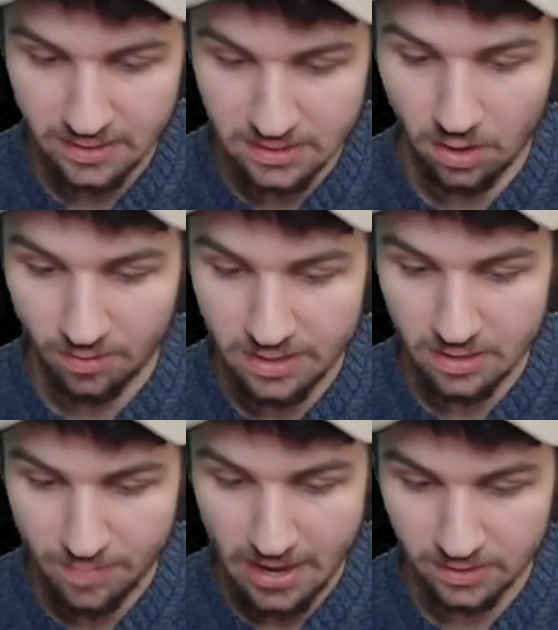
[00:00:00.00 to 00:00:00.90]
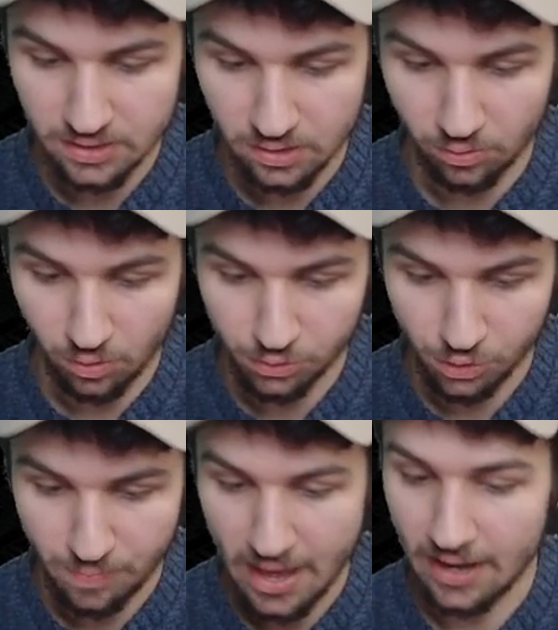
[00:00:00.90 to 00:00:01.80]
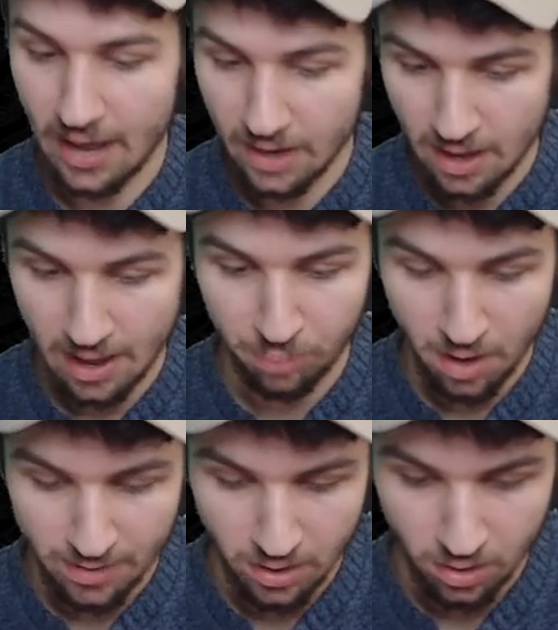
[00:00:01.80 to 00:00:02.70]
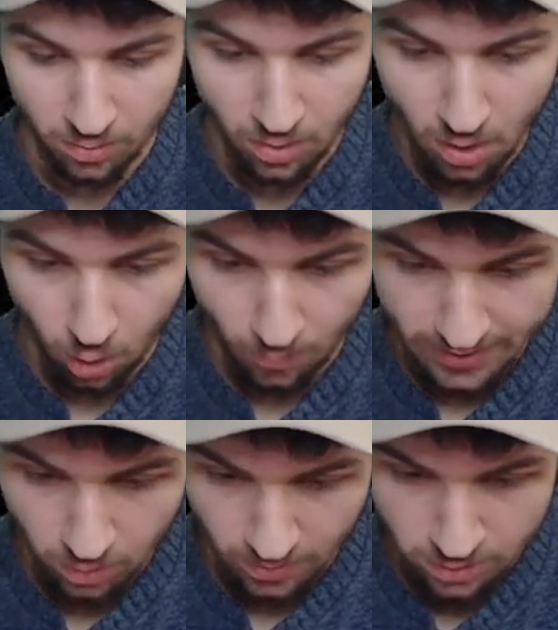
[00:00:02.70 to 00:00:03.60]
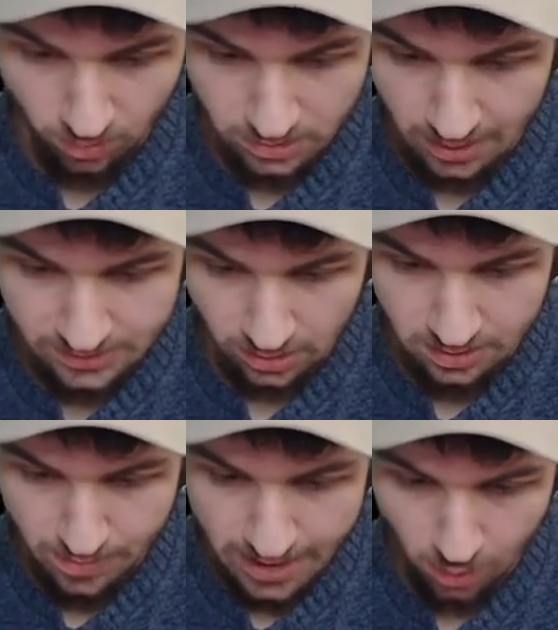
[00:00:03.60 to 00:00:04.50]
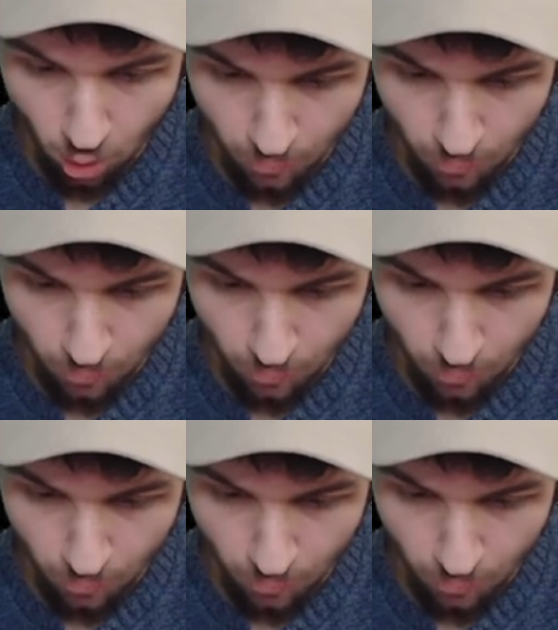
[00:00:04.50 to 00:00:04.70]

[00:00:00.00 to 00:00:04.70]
This is already in the bag. This is in the grocery bag. I brought my own. Oh wait, no, it's not. It's not in the bag.